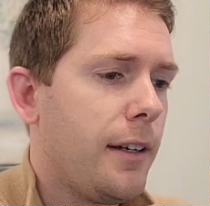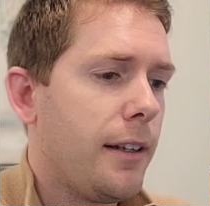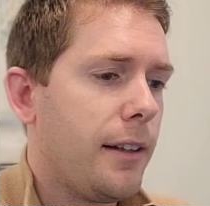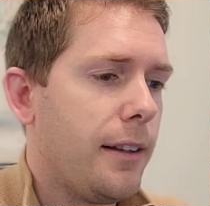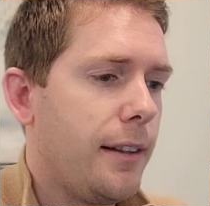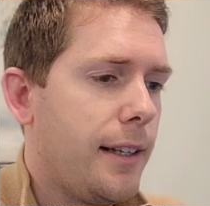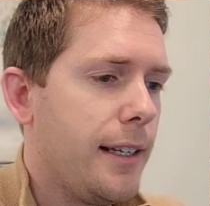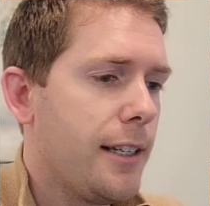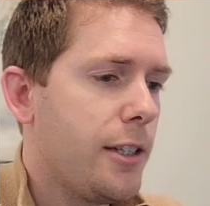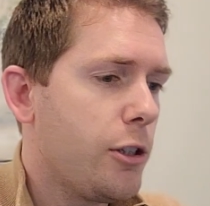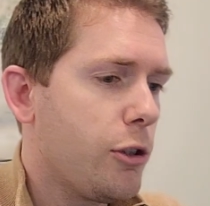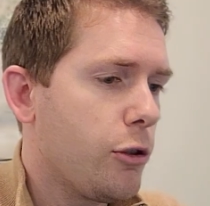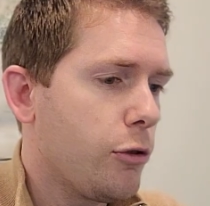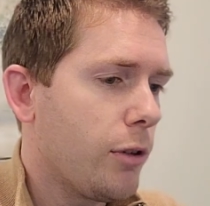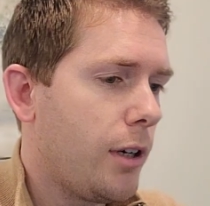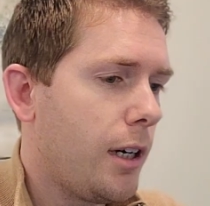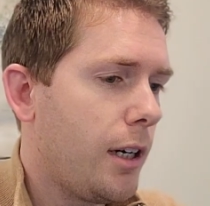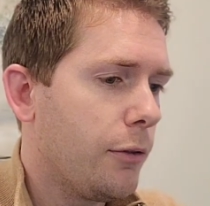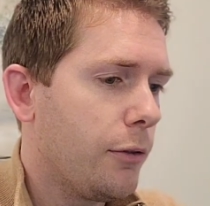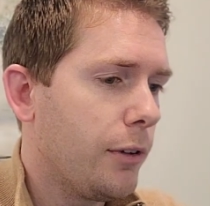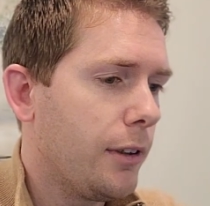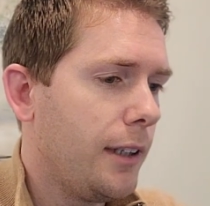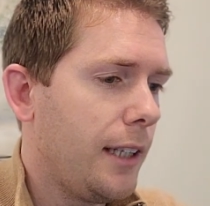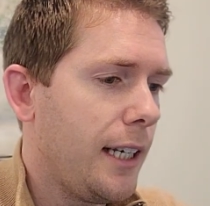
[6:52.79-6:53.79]
This
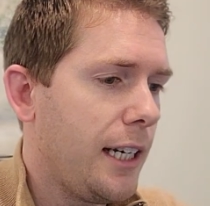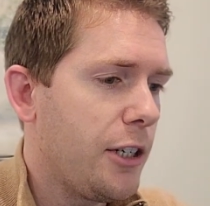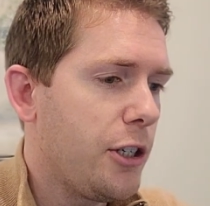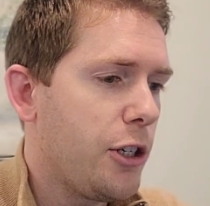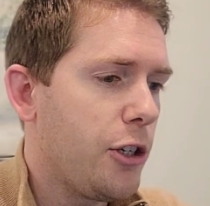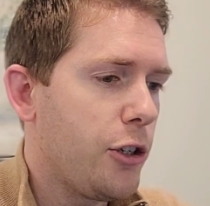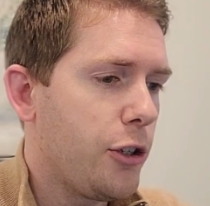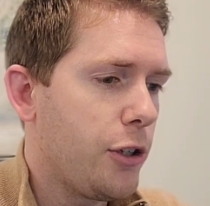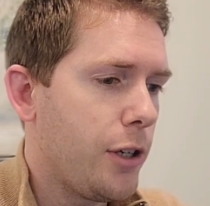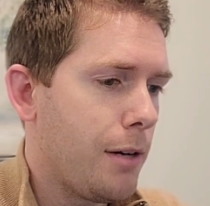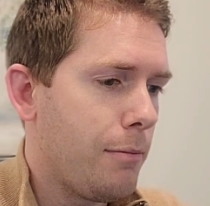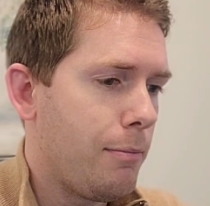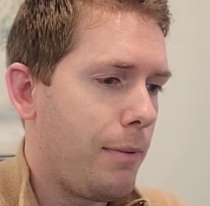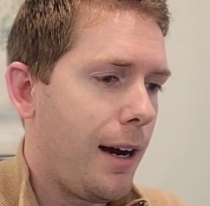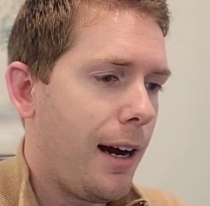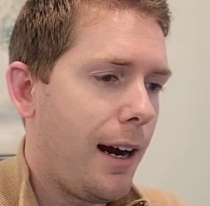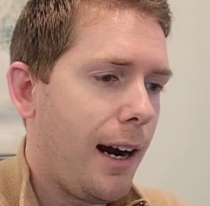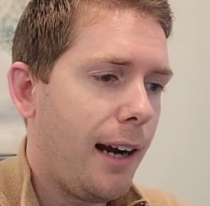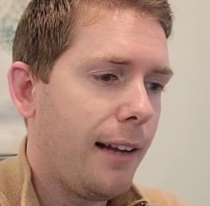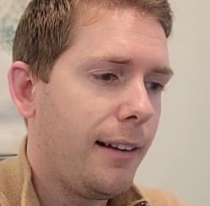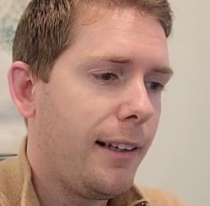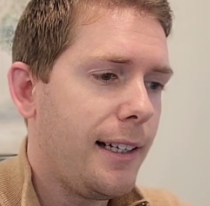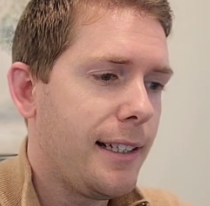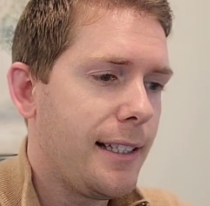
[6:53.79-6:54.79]
strong relationship
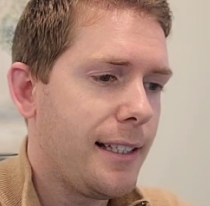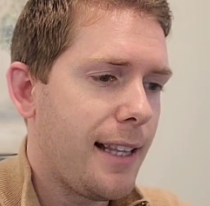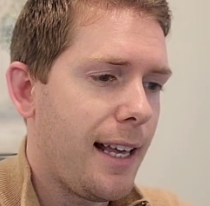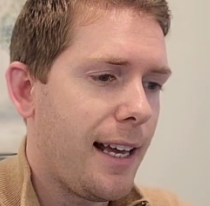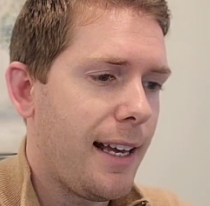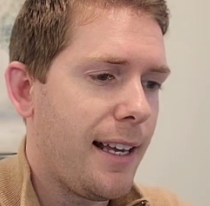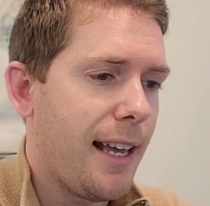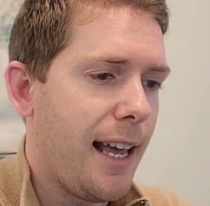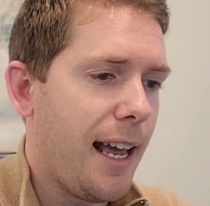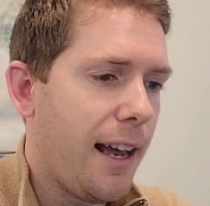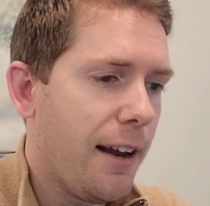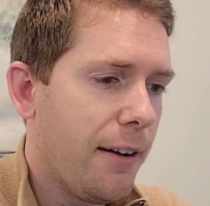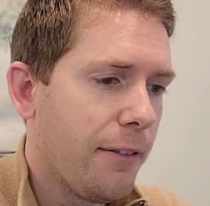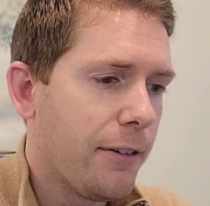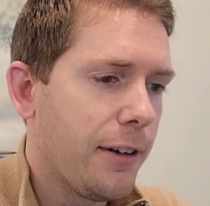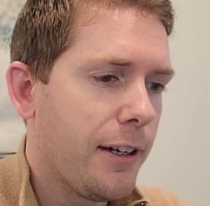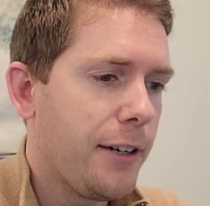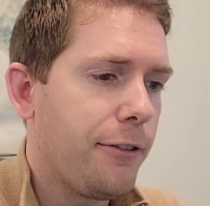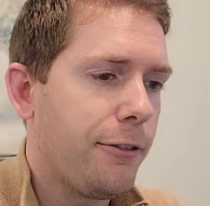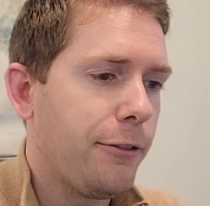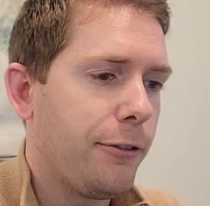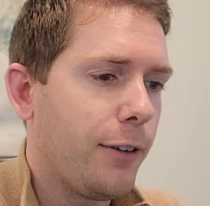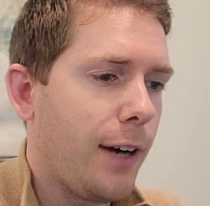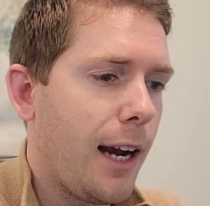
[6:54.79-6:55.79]
highlights that every
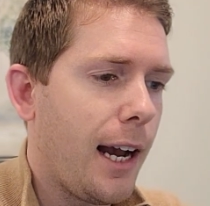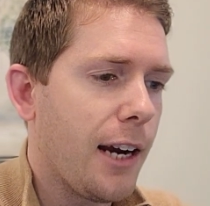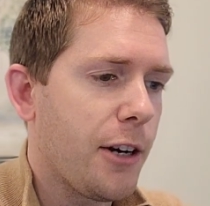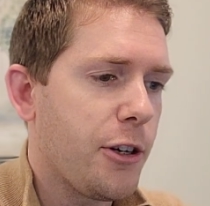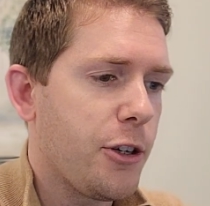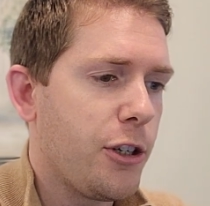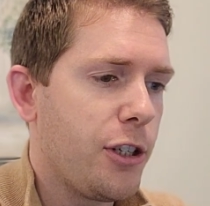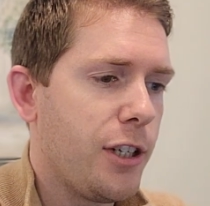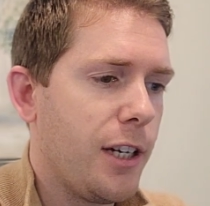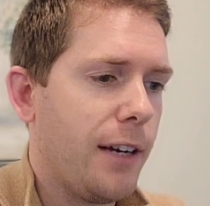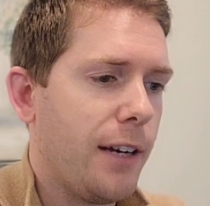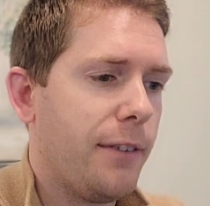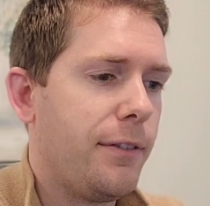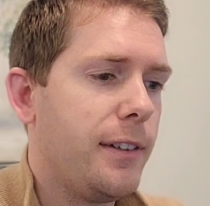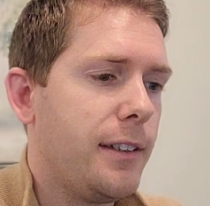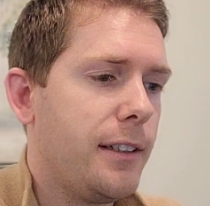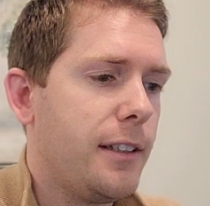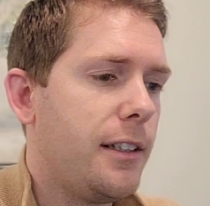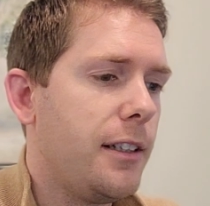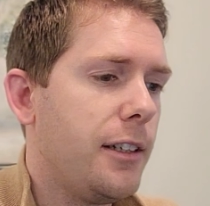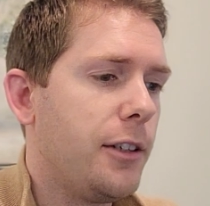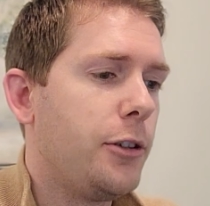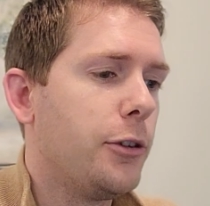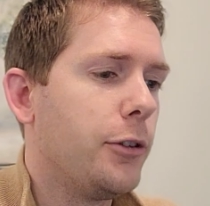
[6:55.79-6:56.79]
fraction of a
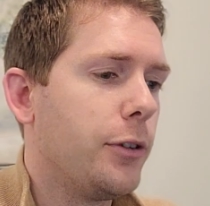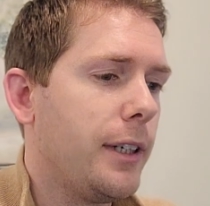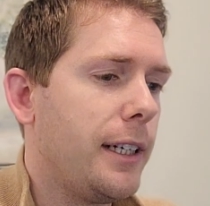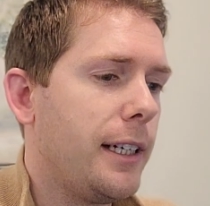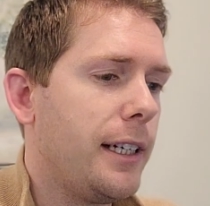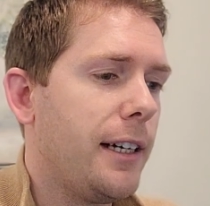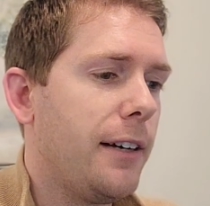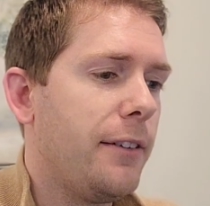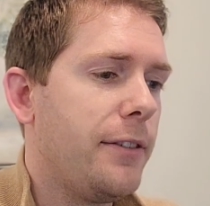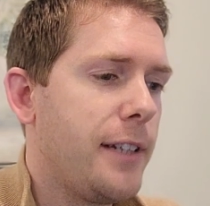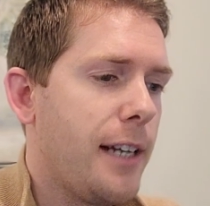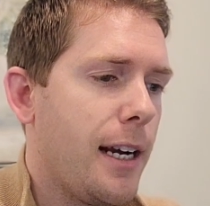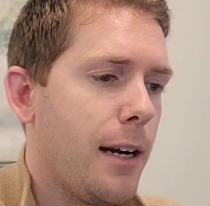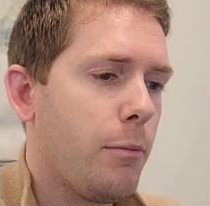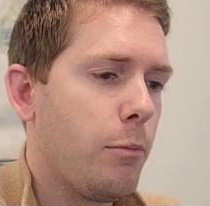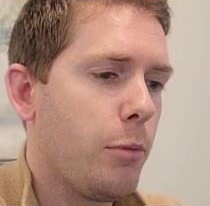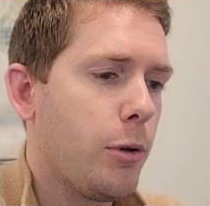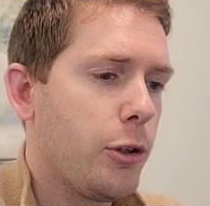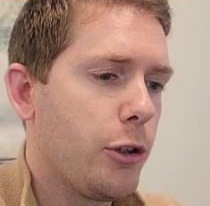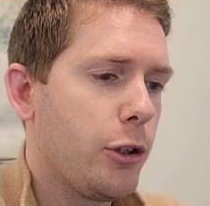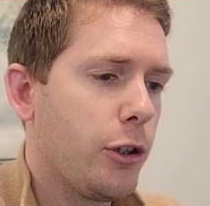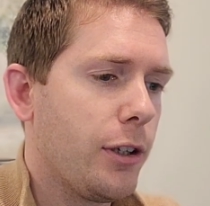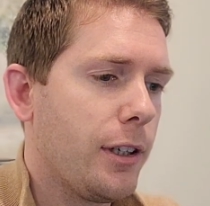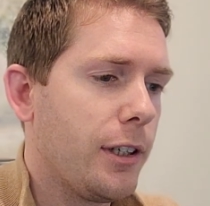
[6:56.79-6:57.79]
degree of
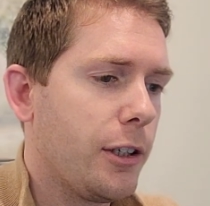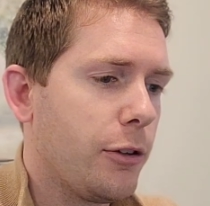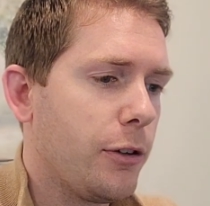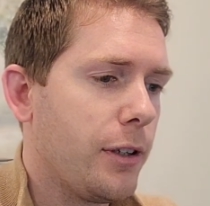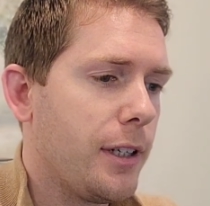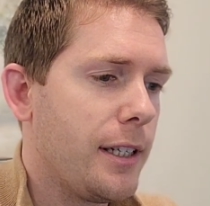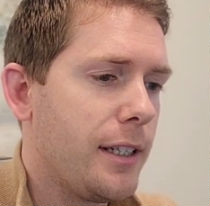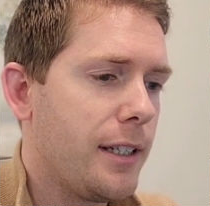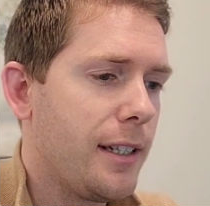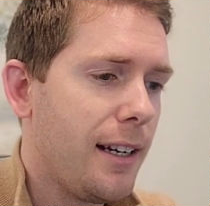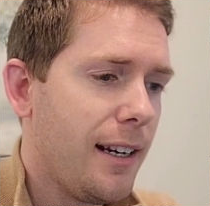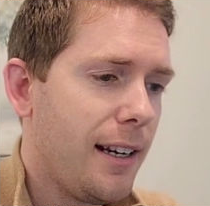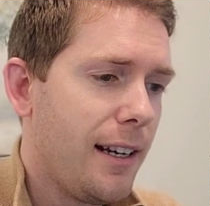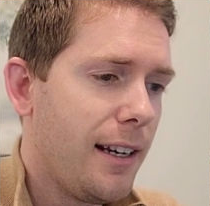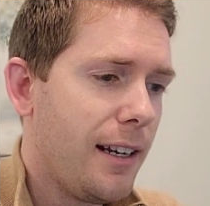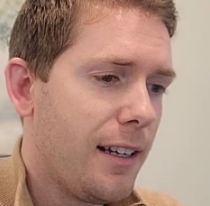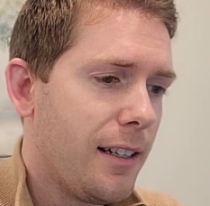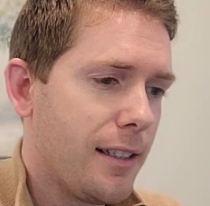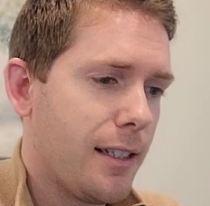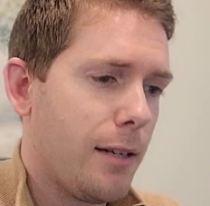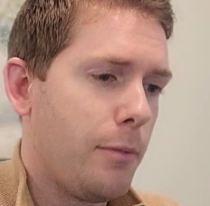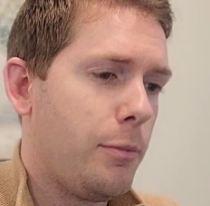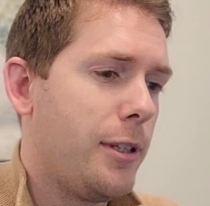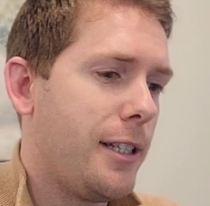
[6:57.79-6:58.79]
temperature increase
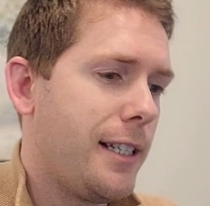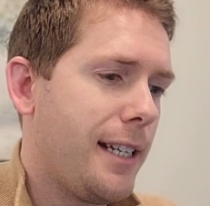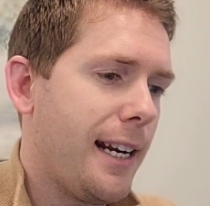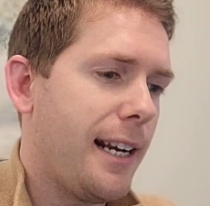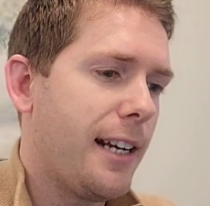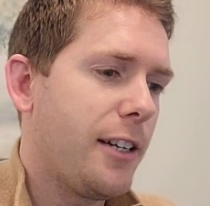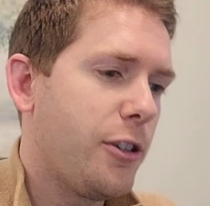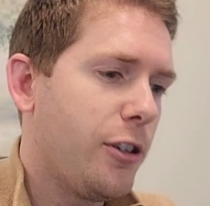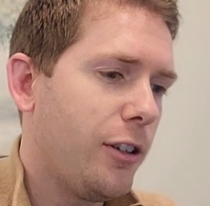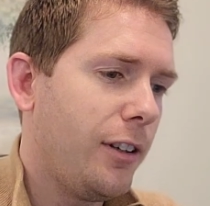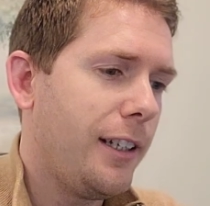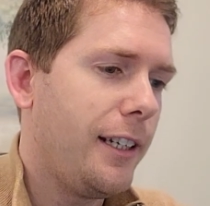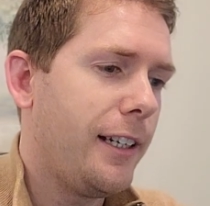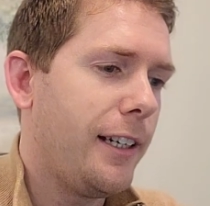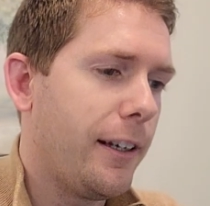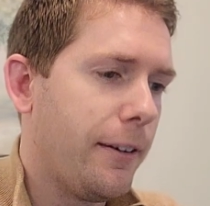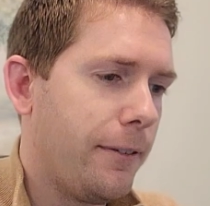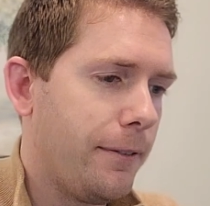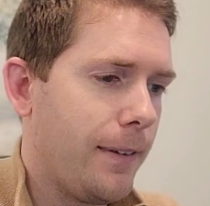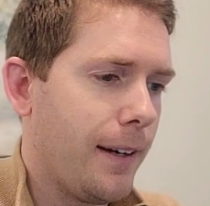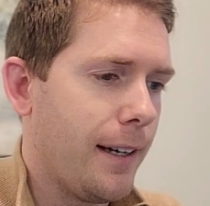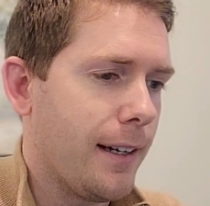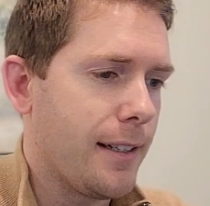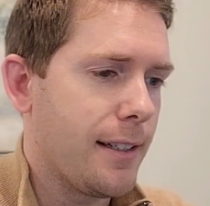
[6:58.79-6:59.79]
substantially
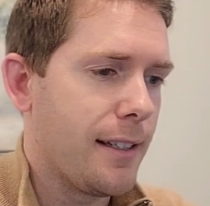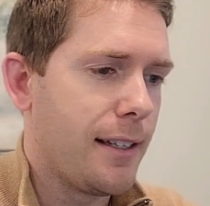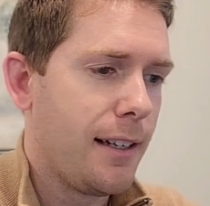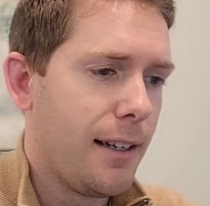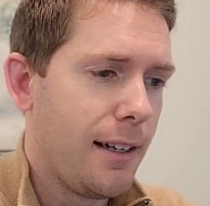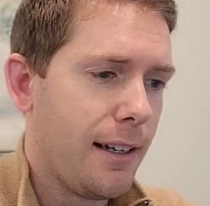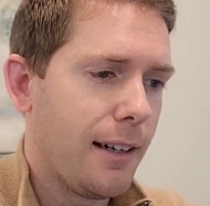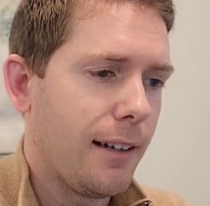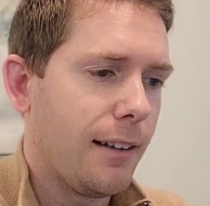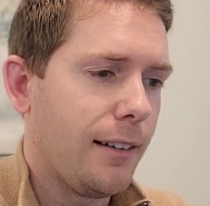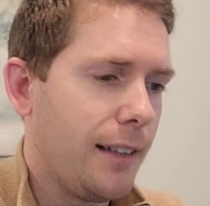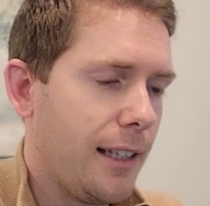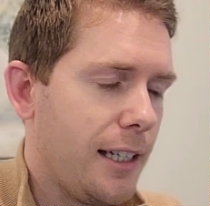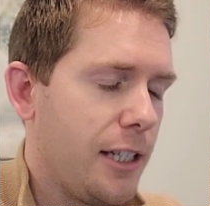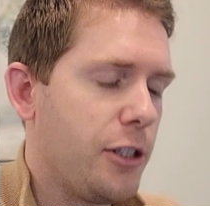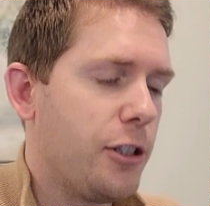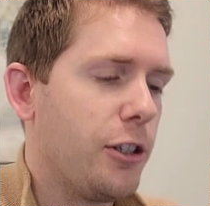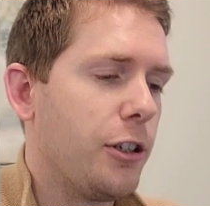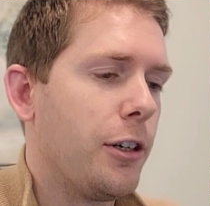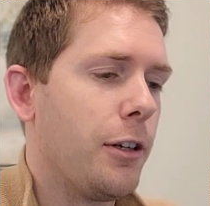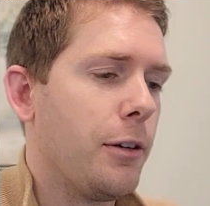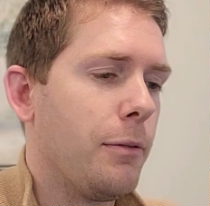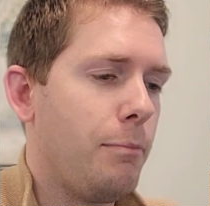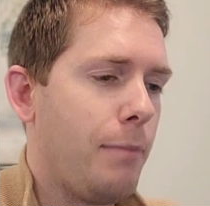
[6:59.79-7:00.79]
affects
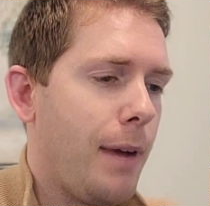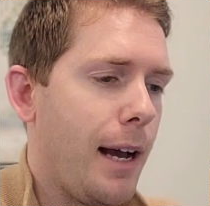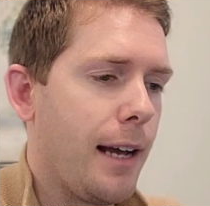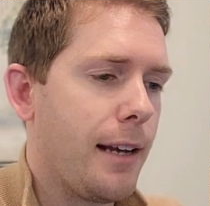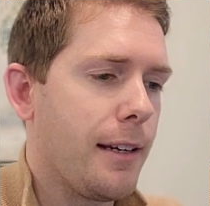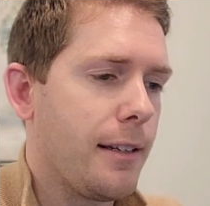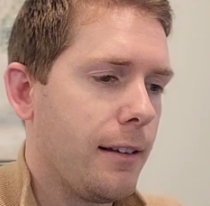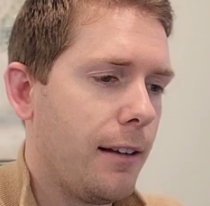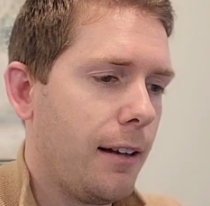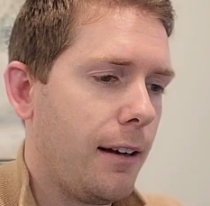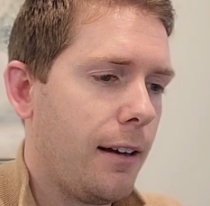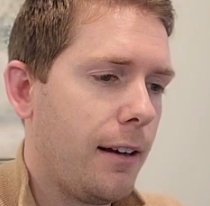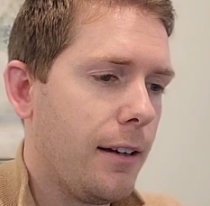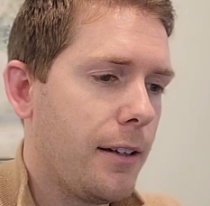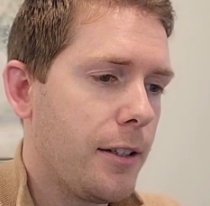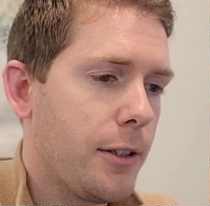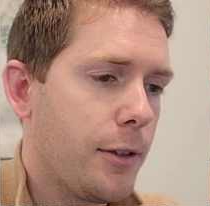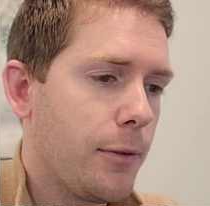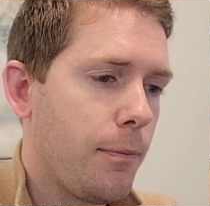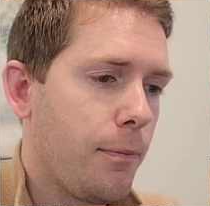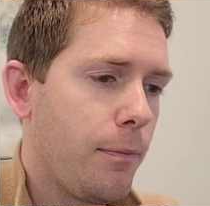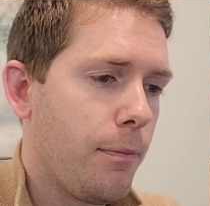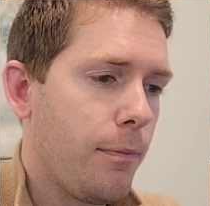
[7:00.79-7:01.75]
glacier mass loss.